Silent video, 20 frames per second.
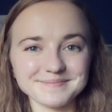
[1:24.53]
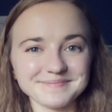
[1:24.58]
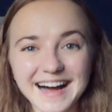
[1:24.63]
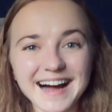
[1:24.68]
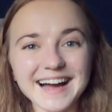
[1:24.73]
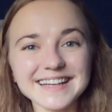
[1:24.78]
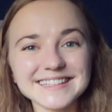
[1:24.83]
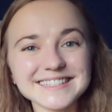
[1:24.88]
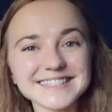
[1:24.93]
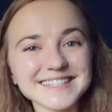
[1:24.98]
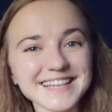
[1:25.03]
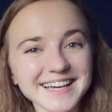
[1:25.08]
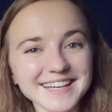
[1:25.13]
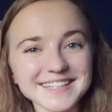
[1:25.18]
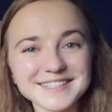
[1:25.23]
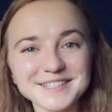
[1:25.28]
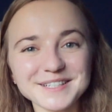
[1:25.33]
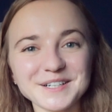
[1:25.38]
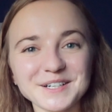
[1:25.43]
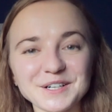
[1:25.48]
I
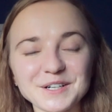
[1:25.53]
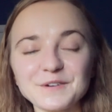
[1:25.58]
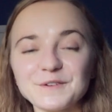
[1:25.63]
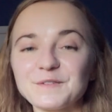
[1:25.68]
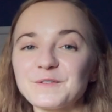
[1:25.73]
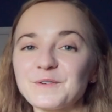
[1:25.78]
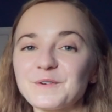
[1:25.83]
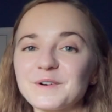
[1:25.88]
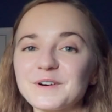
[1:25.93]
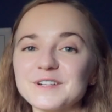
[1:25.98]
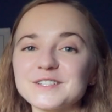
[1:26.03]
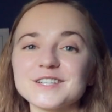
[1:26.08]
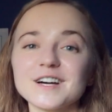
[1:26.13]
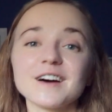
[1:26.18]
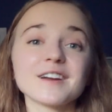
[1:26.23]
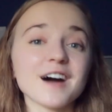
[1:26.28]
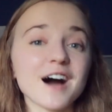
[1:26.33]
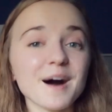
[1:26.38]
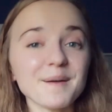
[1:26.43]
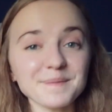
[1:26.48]
decided to go for
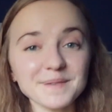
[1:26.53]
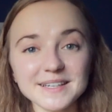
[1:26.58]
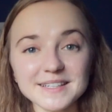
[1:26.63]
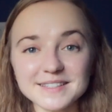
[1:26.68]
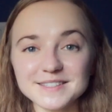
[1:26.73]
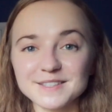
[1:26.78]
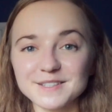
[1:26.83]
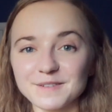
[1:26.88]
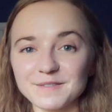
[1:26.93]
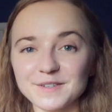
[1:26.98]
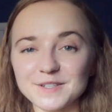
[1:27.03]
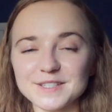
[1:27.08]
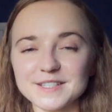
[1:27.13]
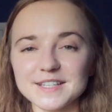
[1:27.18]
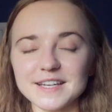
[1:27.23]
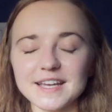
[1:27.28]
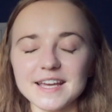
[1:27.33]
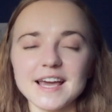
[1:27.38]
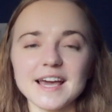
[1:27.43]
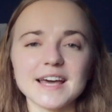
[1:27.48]
Hopkins
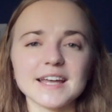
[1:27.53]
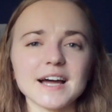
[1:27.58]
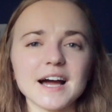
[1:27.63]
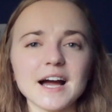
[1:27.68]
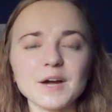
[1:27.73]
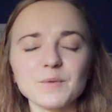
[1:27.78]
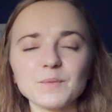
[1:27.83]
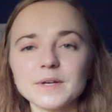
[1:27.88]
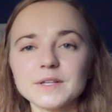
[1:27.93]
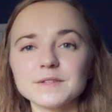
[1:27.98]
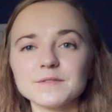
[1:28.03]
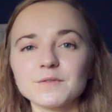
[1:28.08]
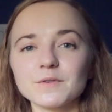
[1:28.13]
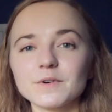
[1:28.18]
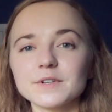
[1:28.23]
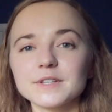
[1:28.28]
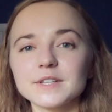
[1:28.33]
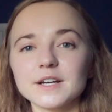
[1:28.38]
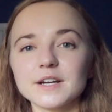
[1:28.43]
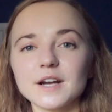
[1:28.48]
University, and I went
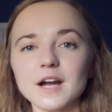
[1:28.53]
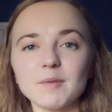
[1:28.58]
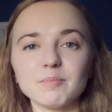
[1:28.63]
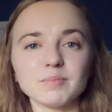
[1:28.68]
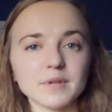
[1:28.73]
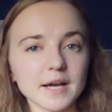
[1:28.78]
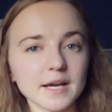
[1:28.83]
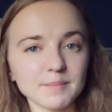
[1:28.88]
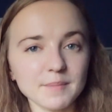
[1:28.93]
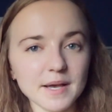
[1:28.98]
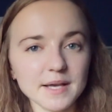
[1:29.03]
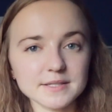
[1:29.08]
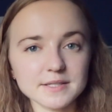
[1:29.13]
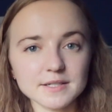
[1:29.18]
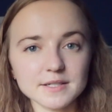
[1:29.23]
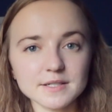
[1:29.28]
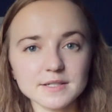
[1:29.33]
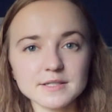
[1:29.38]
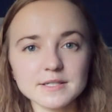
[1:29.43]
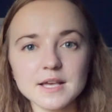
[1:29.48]
for their applied
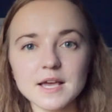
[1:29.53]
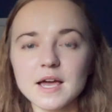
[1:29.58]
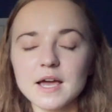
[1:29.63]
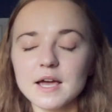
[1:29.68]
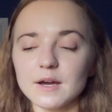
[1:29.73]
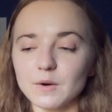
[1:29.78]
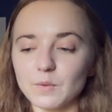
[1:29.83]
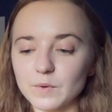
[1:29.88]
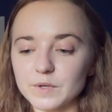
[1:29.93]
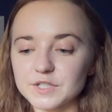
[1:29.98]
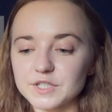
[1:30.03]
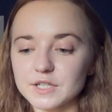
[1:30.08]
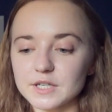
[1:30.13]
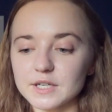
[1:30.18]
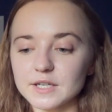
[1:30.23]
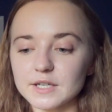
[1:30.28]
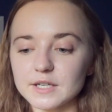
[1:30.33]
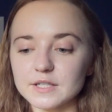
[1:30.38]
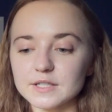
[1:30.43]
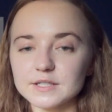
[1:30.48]
masters, which
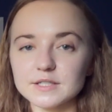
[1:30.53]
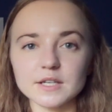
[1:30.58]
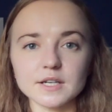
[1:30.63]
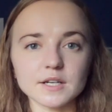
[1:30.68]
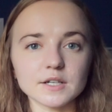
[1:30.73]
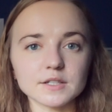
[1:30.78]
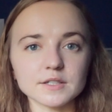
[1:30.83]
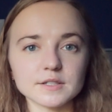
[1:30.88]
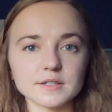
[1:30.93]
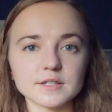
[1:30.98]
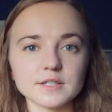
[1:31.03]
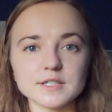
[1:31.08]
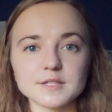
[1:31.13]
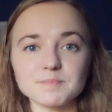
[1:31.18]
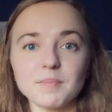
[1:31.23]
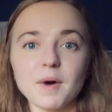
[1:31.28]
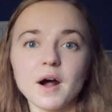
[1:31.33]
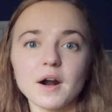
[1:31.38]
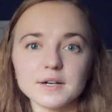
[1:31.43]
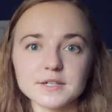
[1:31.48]
is this
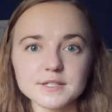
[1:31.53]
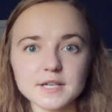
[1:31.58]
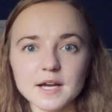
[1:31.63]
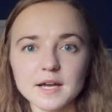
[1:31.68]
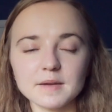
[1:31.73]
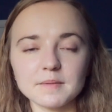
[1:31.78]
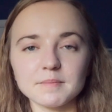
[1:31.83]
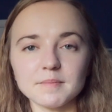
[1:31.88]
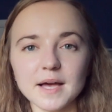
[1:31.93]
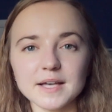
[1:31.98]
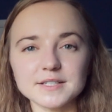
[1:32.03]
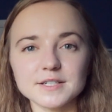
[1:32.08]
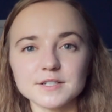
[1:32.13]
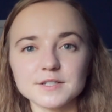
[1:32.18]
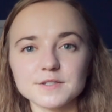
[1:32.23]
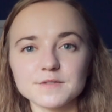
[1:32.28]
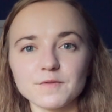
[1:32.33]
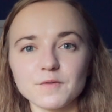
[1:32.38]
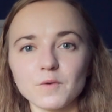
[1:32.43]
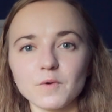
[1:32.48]
part-time
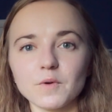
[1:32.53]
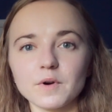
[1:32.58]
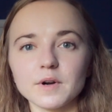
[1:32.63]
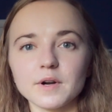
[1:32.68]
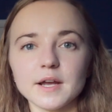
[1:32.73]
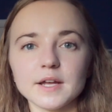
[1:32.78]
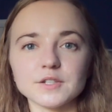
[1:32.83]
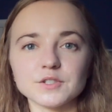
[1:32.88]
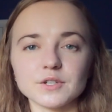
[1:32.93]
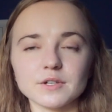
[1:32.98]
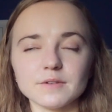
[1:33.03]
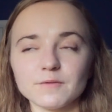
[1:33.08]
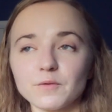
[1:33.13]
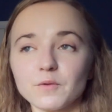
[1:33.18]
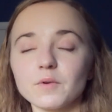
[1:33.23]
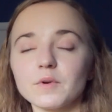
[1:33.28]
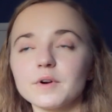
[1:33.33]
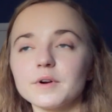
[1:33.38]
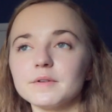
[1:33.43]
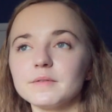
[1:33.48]
masters
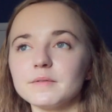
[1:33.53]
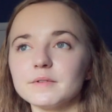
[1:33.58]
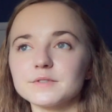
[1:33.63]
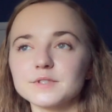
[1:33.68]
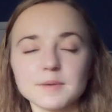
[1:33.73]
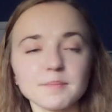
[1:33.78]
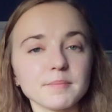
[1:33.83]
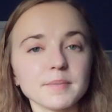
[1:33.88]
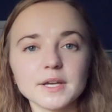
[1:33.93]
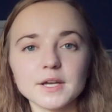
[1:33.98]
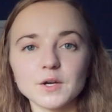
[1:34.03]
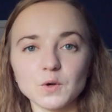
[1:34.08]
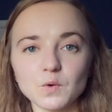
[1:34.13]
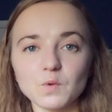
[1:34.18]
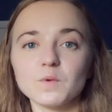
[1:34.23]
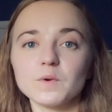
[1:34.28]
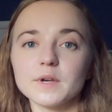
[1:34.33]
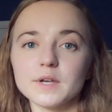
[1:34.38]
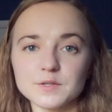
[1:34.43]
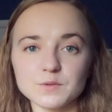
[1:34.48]
for somebody
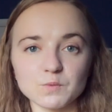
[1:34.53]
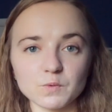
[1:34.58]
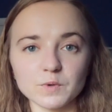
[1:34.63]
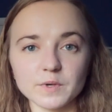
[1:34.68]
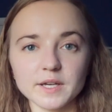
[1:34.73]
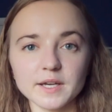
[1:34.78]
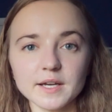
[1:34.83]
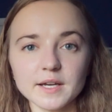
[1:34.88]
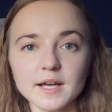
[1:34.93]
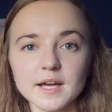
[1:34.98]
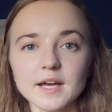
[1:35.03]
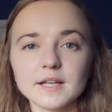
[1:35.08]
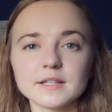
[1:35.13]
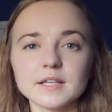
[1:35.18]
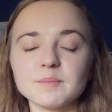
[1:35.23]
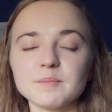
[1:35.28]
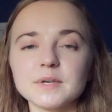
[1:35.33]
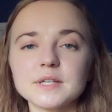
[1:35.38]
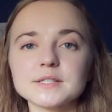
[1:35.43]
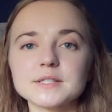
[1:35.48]
who is working.
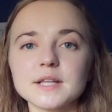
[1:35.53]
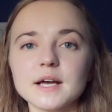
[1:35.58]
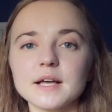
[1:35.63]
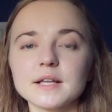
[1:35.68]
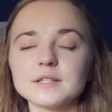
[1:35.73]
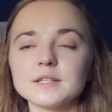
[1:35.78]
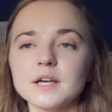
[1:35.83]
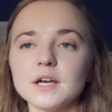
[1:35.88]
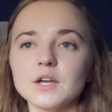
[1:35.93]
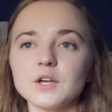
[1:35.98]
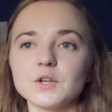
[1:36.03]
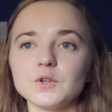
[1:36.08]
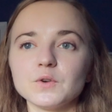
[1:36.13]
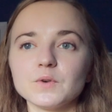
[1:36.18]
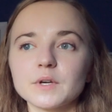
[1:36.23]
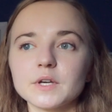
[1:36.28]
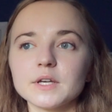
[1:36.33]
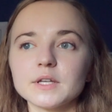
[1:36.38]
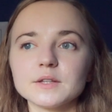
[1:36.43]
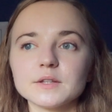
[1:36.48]
That means that
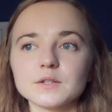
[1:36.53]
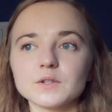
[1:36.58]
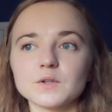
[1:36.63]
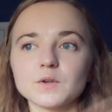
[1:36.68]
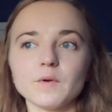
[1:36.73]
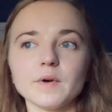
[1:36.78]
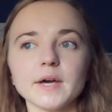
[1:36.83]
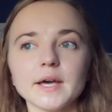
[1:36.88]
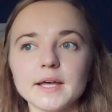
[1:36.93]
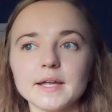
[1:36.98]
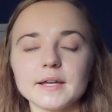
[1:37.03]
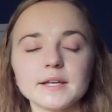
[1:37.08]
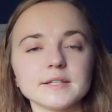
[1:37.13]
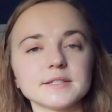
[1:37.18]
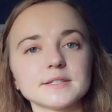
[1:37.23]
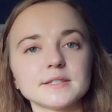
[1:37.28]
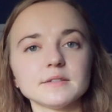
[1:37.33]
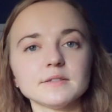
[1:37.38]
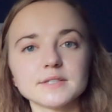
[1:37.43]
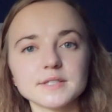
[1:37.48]
you can go ahead and
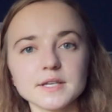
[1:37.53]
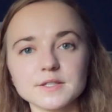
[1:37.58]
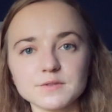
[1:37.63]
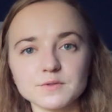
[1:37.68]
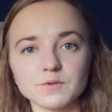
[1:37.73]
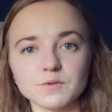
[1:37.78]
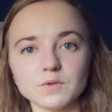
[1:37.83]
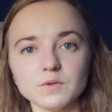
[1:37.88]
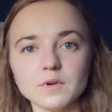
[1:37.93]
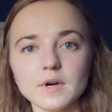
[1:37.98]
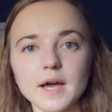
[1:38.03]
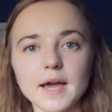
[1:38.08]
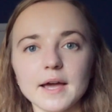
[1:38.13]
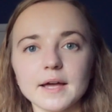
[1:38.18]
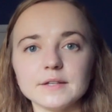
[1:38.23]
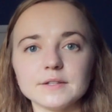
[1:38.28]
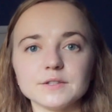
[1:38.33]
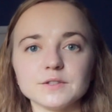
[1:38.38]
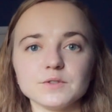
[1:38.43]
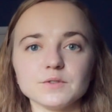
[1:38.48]
still attend school,
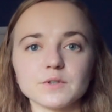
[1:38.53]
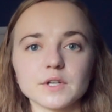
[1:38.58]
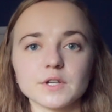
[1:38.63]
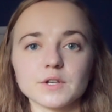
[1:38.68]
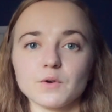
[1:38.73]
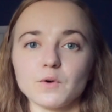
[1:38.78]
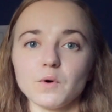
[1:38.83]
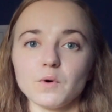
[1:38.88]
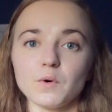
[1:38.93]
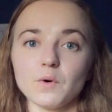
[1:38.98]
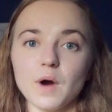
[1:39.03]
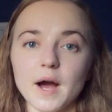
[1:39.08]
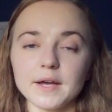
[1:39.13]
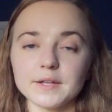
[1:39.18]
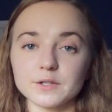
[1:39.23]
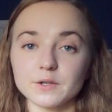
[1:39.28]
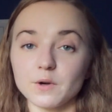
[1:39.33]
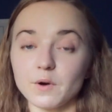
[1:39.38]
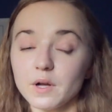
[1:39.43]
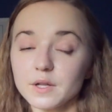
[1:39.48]
and you can go
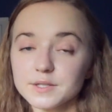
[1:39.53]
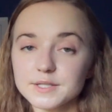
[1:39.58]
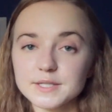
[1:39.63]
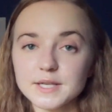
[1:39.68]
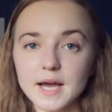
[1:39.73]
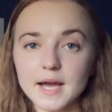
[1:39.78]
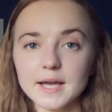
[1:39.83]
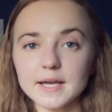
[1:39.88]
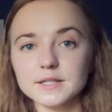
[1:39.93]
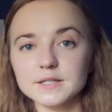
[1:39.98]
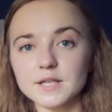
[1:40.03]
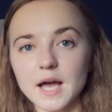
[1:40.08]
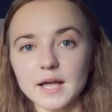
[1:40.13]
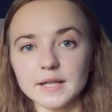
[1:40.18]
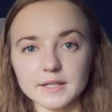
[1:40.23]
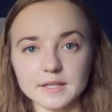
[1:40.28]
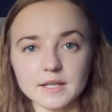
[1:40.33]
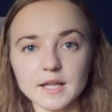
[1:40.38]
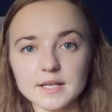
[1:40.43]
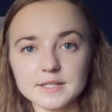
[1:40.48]
either on-site at
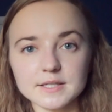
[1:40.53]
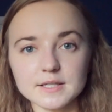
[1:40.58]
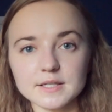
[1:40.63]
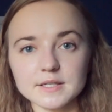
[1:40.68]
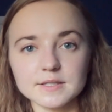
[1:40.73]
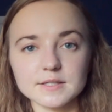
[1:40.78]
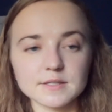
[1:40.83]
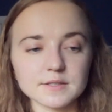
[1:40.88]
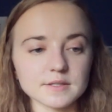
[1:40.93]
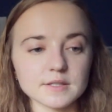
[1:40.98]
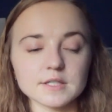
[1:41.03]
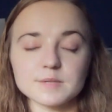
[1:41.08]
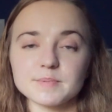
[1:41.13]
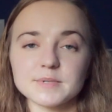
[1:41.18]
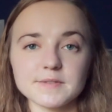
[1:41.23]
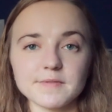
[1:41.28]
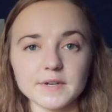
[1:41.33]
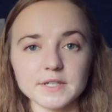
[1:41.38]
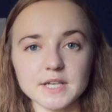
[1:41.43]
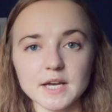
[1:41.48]
the classes, the
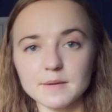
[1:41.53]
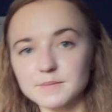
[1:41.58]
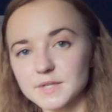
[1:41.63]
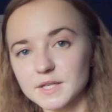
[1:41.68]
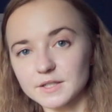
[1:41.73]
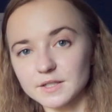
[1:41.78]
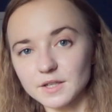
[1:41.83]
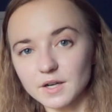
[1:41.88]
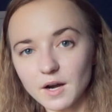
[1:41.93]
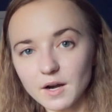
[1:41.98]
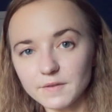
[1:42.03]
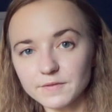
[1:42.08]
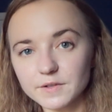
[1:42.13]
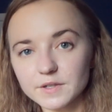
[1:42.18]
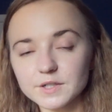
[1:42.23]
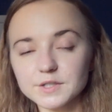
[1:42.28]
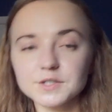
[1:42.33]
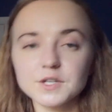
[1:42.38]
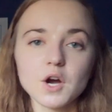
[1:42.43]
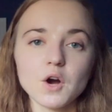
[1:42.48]
specific times that they're
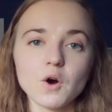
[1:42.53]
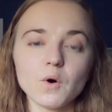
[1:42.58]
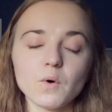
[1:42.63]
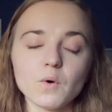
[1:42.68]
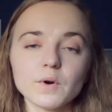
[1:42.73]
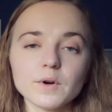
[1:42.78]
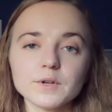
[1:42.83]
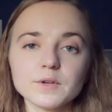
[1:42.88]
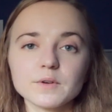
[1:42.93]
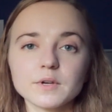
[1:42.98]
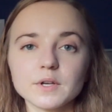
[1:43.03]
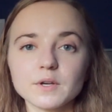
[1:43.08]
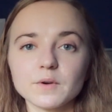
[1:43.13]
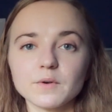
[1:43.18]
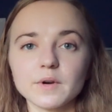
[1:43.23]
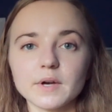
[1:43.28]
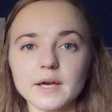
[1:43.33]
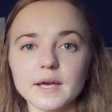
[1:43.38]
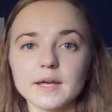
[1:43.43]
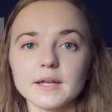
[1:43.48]
offered, or you can
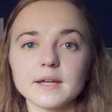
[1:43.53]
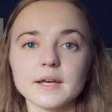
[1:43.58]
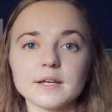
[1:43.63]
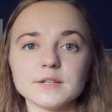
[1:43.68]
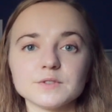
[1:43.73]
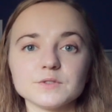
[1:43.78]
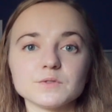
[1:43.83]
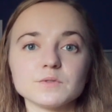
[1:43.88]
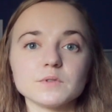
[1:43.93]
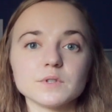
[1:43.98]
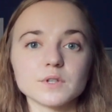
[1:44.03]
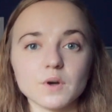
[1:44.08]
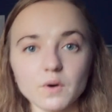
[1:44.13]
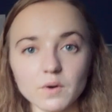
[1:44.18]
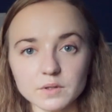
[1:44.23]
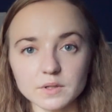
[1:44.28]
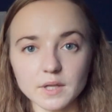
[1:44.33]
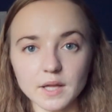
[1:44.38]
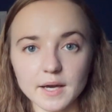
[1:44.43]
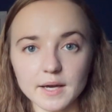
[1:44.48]
go ahead and do it
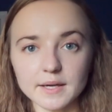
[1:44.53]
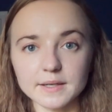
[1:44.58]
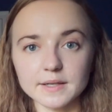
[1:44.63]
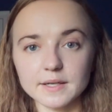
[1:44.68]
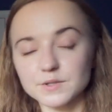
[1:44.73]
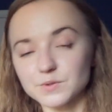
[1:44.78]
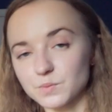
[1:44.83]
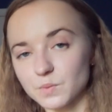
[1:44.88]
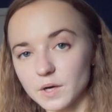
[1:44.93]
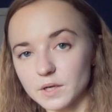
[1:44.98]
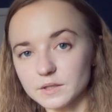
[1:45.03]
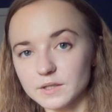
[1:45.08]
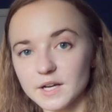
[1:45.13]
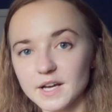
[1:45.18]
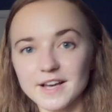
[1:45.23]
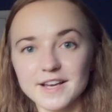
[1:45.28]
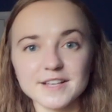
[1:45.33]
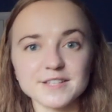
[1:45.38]
online as well.